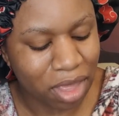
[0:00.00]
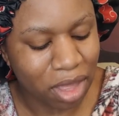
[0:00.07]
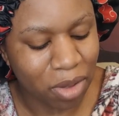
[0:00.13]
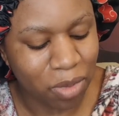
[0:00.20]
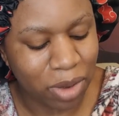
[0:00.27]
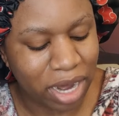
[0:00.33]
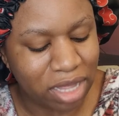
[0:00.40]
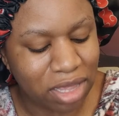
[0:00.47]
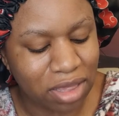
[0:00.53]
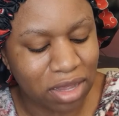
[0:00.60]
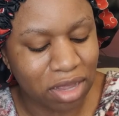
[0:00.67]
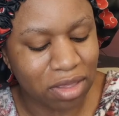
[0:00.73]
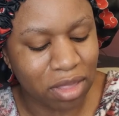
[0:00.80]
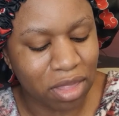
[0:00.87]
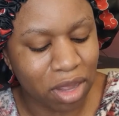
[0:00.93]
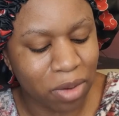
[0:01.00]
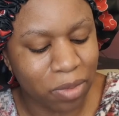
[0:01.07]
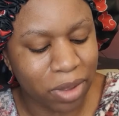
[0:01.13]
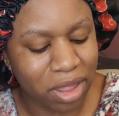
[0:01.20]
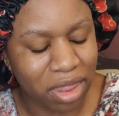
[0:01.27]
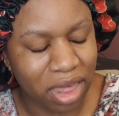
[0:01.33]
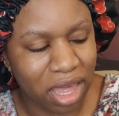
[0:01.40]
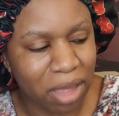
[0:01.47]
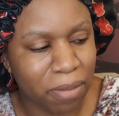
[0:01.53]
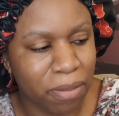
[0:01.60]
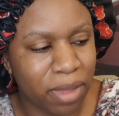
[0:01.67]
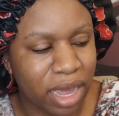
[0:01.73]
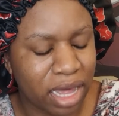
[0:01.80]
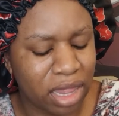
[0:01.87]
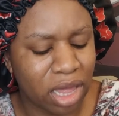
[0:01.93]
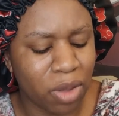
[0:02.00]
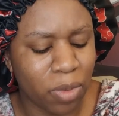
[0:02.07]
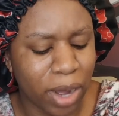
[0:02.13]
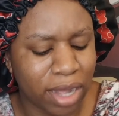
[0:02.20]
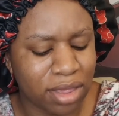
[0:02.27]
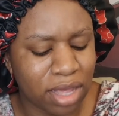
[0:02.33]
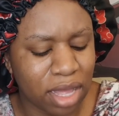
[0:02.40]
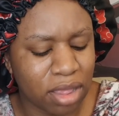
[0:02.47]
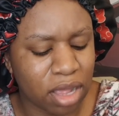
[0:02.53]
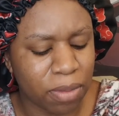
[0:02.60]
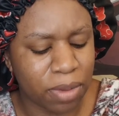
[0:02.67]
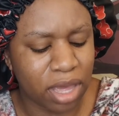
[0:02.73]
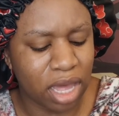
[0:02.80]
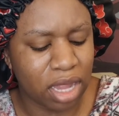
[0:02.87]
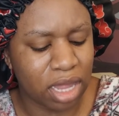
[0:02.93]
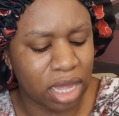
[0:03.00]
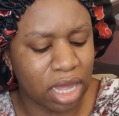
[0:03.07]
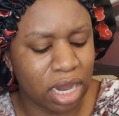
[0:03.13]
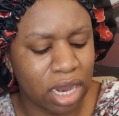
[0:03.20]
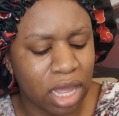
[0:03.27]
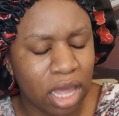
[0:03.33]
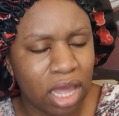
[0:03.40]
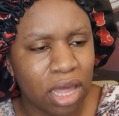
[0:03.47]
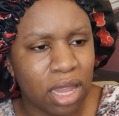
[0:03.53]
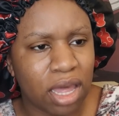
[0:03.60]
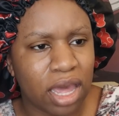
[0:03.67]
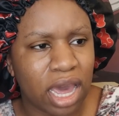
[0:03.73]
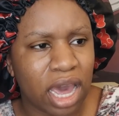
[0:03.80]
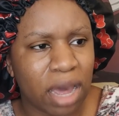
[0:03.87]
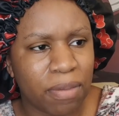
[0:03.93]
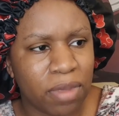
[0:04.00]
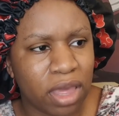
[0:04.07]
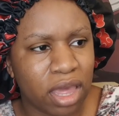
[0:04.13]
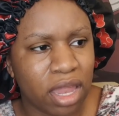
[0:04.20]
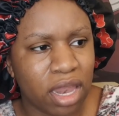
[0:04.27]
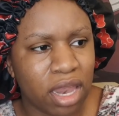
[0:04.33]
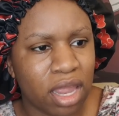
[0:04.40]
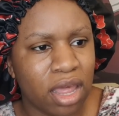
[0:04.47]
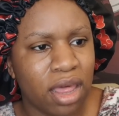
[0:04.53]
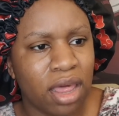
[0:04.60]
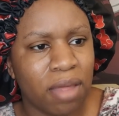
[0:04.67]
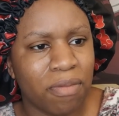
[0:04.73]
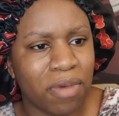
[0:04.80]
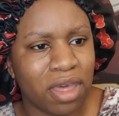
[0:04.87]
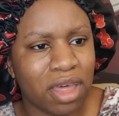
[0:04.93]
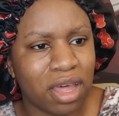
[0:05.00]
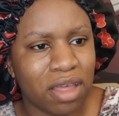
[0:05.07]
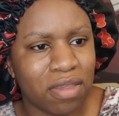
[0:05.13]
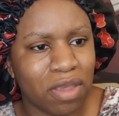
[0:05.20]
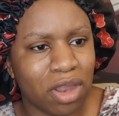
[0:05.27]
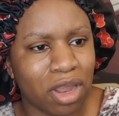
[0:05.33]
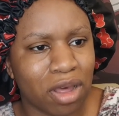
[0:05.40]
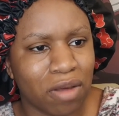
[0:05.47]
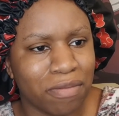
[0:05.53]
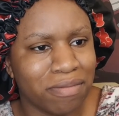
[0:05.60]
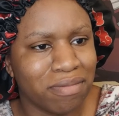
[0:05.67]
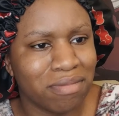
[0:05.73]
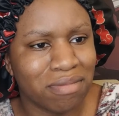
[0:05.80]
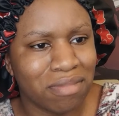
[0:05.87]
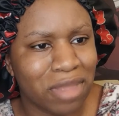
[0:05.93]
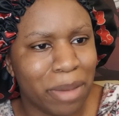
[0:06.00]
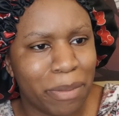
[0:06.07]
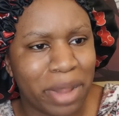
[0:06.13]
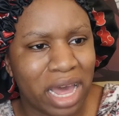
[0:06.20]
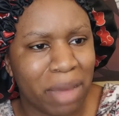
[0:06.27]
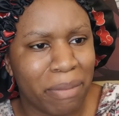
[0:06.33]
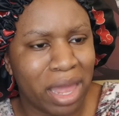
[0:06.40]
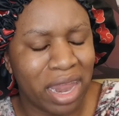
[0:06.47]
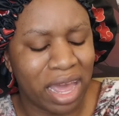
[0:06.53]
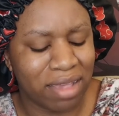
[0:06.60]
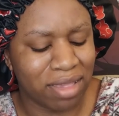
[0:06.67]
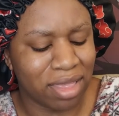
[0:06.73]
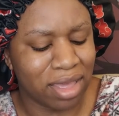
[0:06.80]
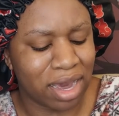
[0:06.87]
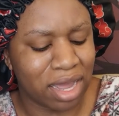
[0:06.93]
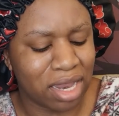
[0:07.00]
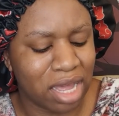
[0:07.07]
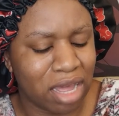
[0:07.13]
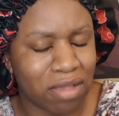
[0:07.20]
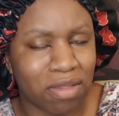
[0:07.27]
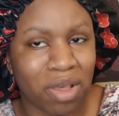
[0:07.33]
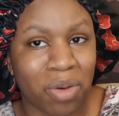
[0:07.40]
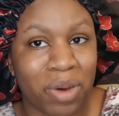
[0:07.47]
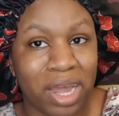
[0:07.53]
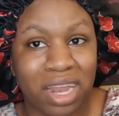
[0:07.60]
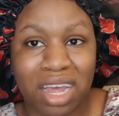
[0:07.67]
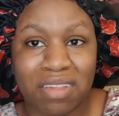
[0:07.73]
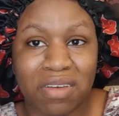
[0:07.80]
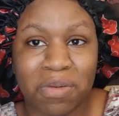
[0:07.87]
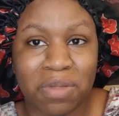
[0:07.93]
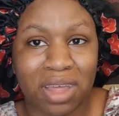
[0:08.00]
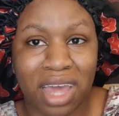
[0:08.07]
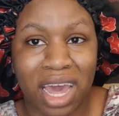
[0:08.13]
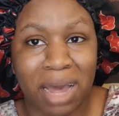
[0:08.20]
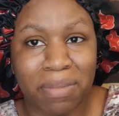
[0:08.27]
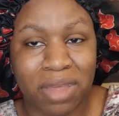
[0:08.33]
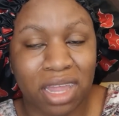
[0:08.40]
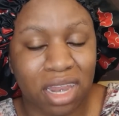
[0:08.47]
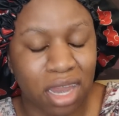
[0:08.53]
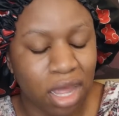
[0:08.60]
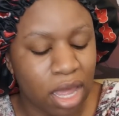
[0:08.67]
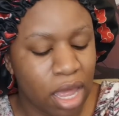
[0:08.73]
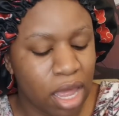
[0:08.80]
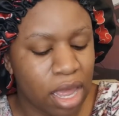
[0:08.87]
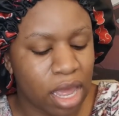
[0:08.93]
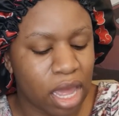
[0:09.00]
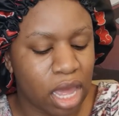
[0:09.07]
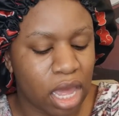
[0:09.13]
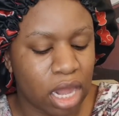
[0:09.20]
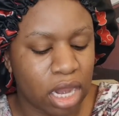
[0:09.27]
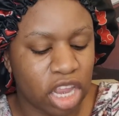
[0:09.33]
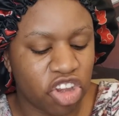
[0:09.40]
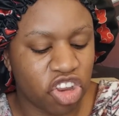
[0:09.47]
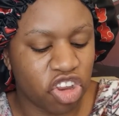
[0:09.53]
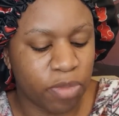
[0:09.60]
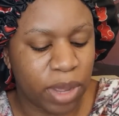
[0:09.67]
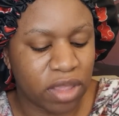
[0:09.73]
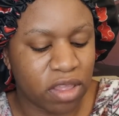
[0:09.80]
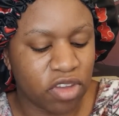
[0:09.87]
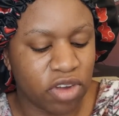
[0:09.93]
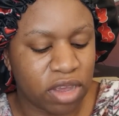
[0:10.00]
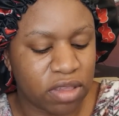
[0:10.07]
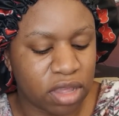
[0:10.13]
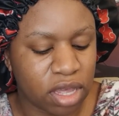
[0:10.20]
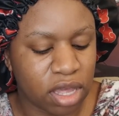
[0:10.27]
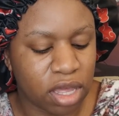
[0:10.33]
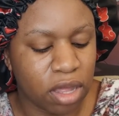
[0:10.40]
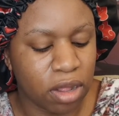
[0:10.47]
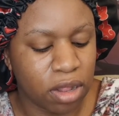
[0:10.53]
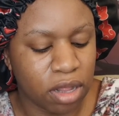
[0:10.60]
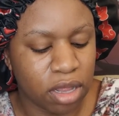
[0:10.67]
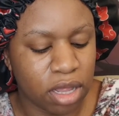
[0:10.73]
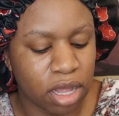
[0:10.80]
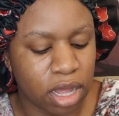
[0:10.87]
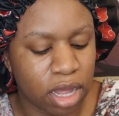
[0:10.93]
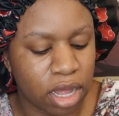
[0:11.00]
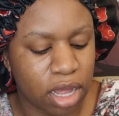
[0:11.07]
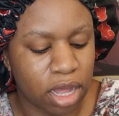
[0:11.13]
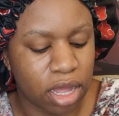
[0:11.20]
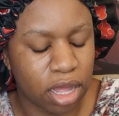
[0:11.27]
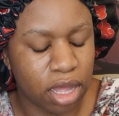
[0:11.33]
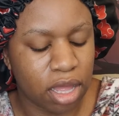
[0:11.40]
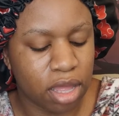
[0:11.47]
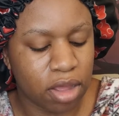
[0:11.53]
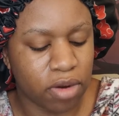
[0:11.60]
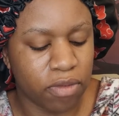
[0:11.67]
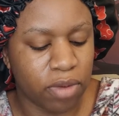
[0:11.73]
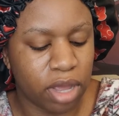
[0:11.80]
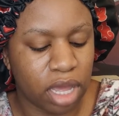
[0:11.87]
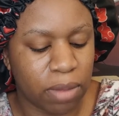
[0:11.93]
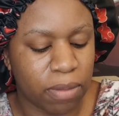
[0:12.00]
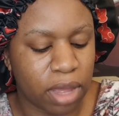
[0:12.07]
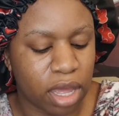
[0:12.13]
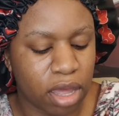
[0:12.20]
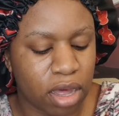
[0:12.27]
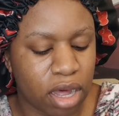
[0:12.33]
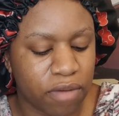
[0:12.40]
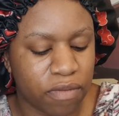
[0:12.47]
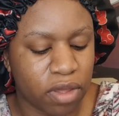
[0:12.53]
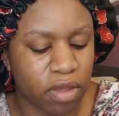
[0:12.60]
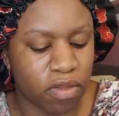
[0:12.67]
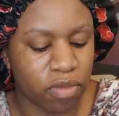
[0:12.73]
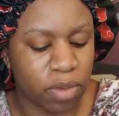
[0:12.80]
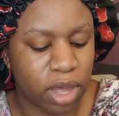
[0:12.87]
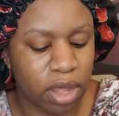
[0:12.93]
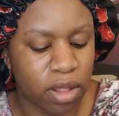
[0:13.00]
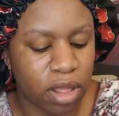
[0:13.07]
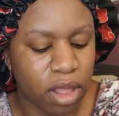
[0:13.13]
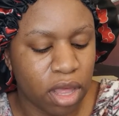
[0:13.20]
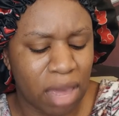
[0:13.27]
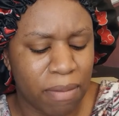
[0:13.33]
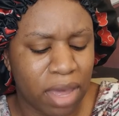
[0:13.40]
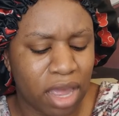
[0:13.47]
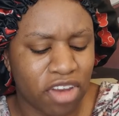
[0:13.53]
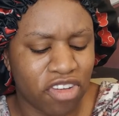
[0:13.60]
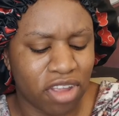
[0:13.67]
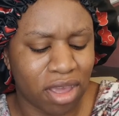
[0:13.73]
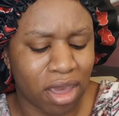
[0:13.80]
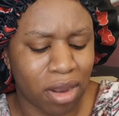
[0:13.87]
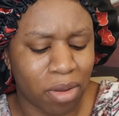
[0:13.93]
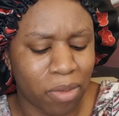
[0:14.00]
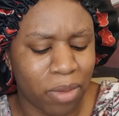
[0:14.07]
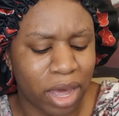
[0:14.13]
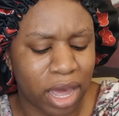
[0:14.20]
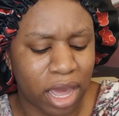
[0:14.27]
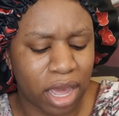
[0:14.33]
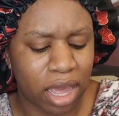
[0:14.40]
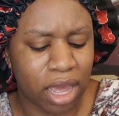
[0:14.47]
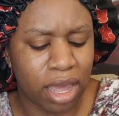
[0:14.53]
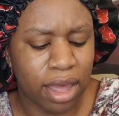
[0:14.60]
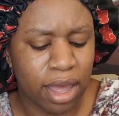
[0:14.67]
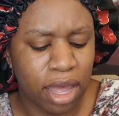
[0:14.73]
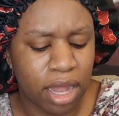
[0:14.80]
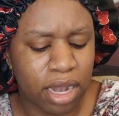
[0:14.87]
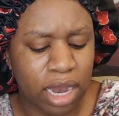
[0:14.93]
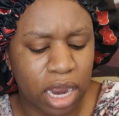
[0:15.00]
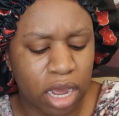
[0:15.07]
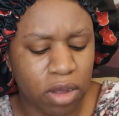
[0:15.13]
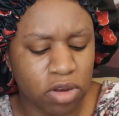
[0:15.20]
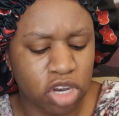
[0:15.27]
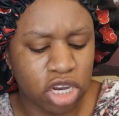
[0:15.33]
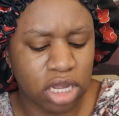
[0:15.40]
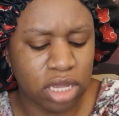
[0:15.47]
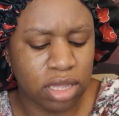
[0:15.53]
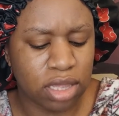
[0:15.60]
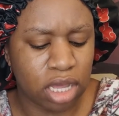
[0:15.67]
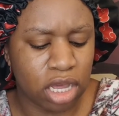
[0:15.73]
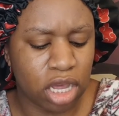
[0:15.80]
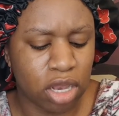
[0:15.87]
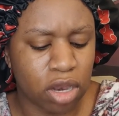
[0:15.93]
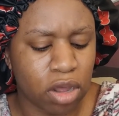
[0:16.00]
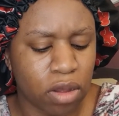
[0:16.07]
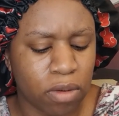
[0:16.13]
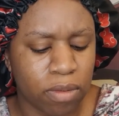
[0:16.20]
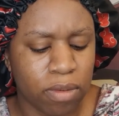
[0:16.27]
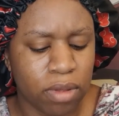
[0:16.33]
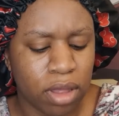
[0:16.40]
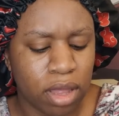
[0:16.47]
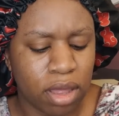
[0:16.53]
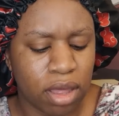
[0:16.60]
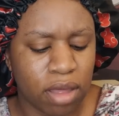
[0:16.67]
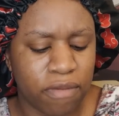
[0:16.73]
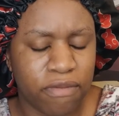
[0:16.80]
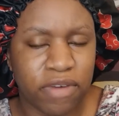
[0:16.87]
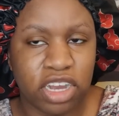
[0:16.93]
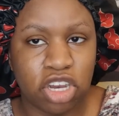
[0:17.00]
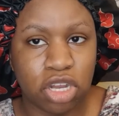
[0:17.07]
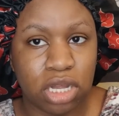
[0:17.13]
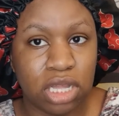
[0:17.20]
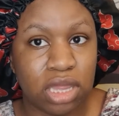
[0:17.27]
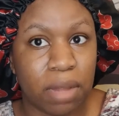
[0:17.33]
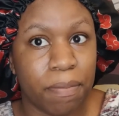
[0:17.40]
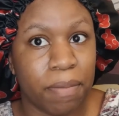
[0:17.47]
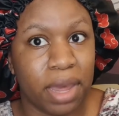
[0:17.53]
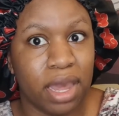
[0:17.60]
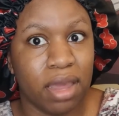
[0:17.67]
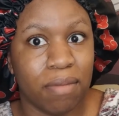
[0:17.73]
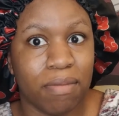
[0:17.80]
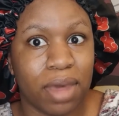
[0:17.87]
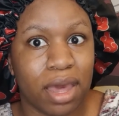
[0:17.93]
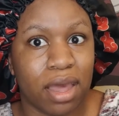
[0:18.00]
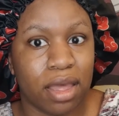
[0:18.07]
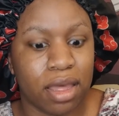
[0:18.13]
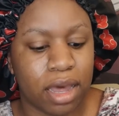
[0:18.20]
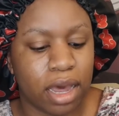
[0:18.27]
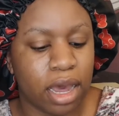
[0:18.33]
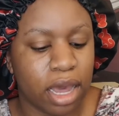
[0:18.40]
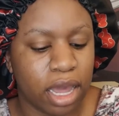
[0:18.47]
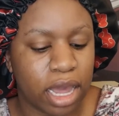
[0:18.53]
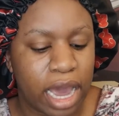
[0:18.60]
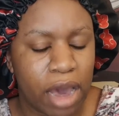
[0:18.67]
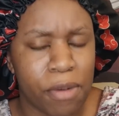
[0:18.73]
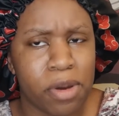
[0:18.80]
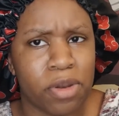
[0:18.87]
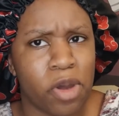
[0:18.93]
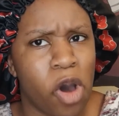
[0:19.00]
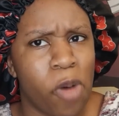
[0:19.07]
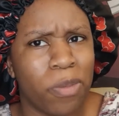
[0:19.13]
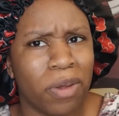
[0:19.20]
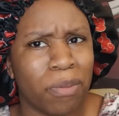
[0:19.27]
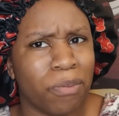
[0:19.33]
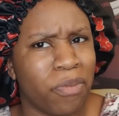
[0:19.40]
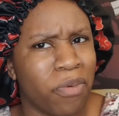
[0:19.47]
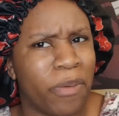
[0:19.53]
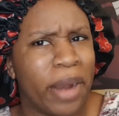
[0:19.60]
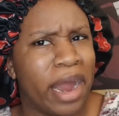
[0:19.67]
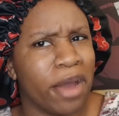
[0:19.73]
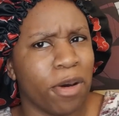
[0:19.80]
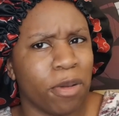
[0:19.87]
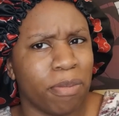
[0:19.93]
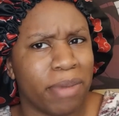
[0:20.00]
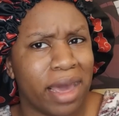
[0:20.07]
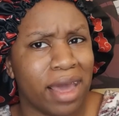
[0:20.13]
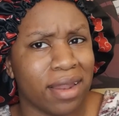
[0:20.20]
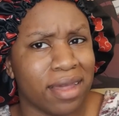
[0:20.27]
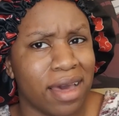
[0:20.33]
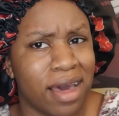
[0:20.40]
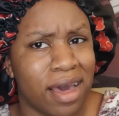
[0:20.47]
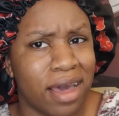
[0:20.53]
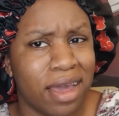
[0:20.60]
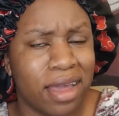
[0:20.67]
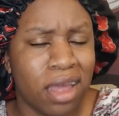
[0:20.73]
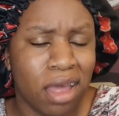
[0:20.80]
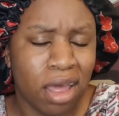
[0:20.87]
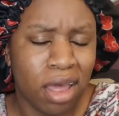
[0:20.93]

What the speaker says: Watts is also there with him. I think Watts ends up killing the captain because, you know, a black man hasn't died yet, so why not start with the captain? and she basically tries to kill Kareem and Coffee as well. They manage to get away. Now she's like, officially the main bad guy, out and open, proud bad guy.